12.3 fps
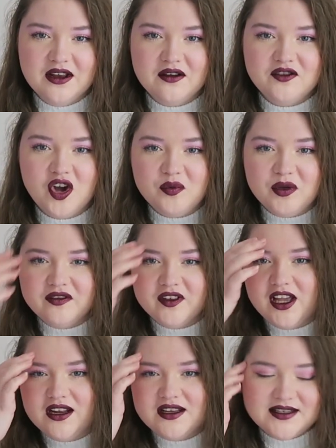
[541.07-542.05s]
I've got a bit of a
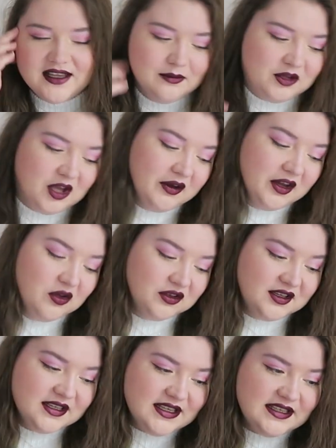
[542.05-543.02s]
colour scheme going
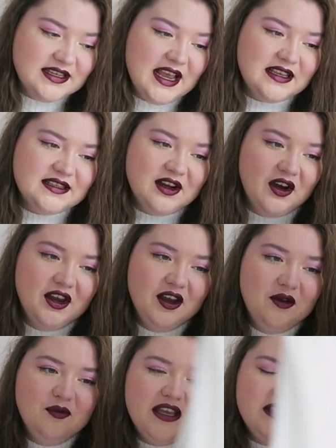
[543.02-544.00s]
on because this next
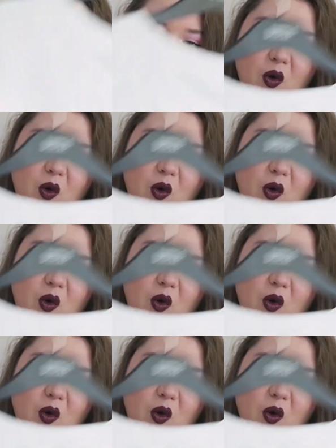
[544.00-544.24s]
item is a